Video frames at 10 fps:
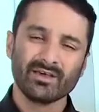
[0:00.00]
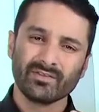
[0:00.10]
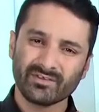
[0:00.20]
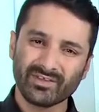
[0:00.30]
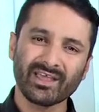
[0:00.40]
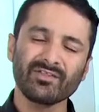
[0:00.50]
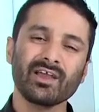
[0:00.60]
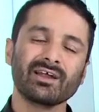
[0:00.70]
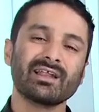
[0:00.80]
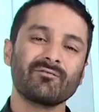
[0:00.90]
The second
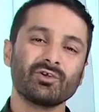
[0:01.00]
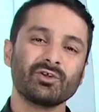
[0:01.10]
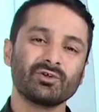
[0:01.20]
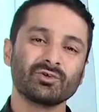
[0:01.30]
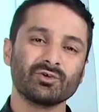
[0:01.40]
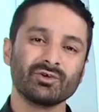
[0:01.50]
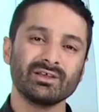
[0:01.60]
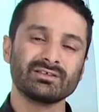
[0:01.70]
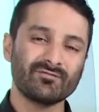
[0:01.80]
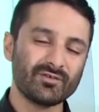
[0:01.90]
thing I'd love you to do
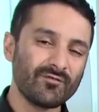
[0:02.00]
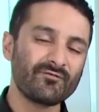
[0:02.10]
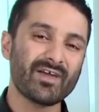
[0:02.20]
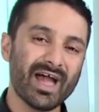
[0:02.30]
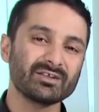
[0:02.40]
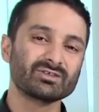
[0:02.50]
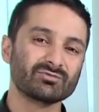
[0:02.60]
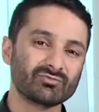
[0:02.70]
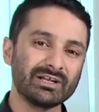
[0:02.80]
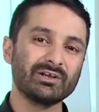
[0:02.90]
is, if you've found
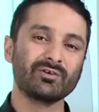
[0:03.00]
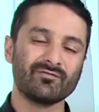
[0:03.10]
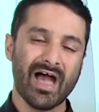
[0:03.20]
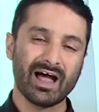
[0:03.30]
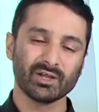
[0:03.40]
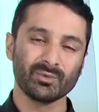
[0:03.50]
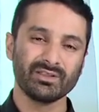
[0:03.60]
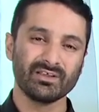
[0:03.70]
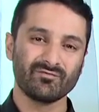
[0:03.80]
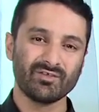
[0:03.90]
some really good value
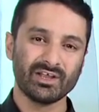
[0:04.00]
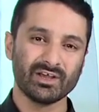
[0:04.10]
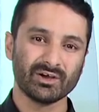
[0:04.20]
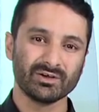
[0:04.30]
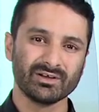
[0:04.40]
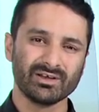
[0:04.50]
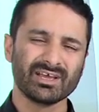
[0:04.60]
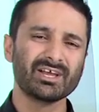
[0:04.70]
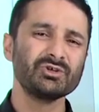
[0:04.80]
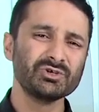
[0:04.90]
in this video,
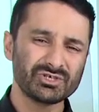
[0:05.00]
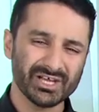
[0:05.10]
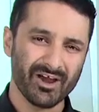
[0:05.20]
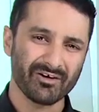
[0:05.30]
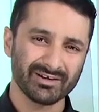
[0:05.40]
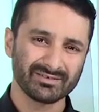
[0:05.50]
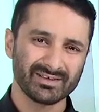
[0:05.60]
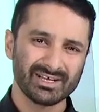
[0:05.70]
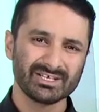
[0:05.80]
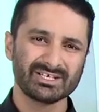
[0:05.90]
can you share it?
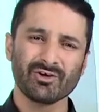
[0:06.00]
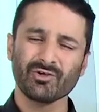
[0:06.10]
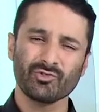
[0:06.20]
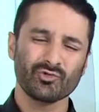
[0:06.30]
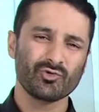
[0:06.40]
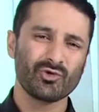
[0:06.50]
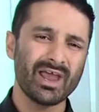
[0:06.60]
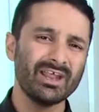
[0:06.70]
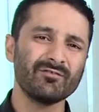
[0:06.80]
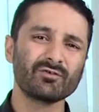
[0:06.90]
Share it through
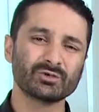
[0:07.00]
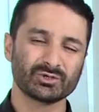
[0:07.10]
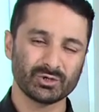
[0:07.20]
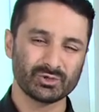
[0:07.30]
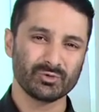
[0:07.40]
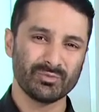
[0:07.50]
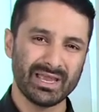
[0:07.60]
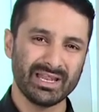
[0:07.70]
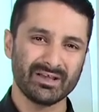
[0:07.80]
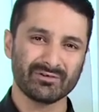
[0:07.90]
any of your social
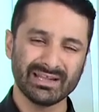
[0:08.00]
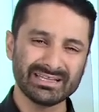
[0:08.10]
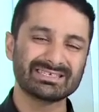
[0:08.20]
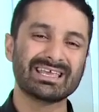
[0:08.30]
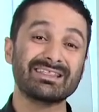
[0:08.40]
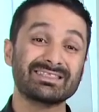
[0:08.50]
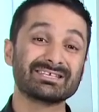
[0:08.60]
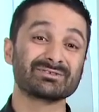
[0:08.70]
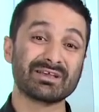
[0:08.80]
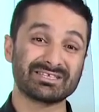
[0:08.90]
media, and let's get
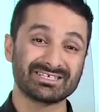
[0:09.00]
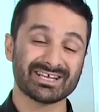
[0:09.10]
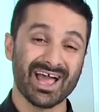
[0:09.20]
this message